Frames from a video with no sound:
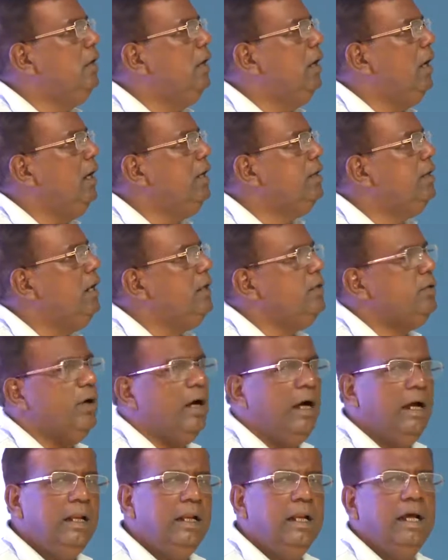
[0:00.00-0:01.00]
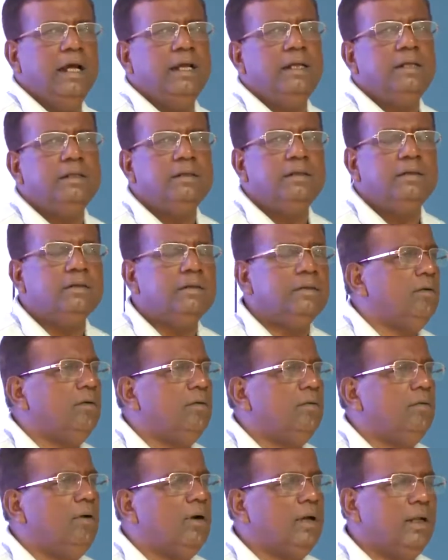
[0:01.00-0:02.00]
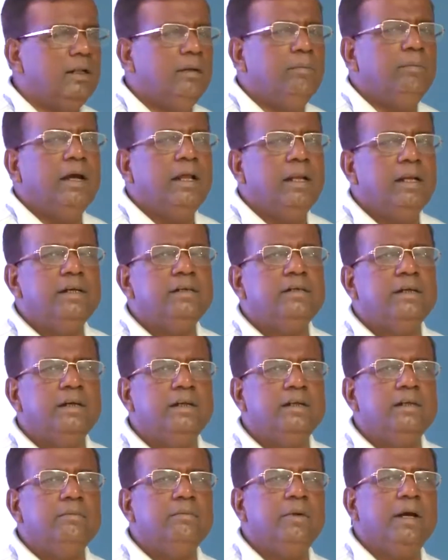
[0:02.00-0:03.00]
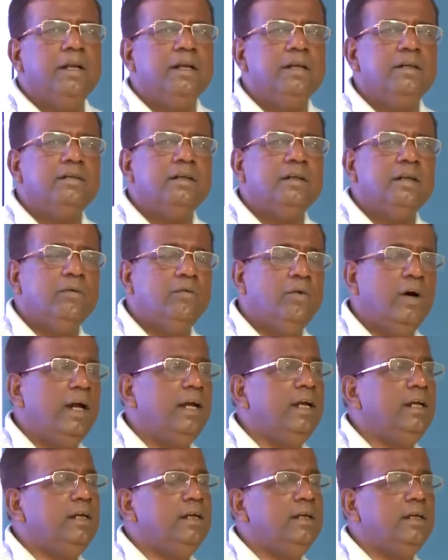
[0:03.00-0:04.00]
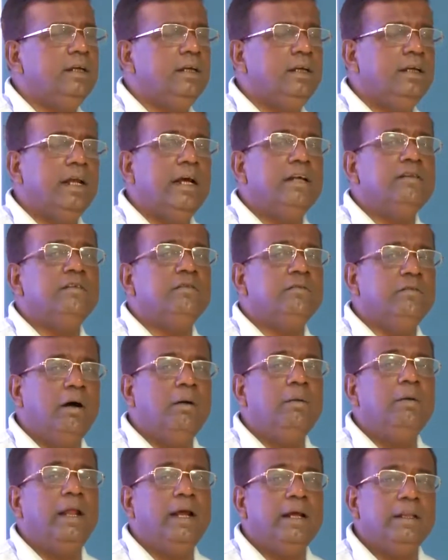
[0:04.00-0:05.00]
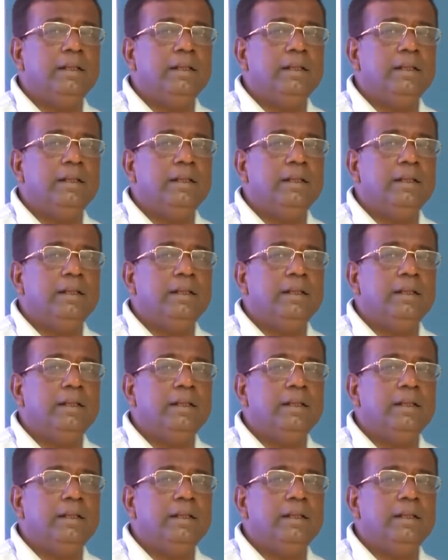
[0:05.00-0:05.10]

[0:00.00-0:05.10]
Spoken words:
and try to highlight what are the merits and demerits and why it has evolved like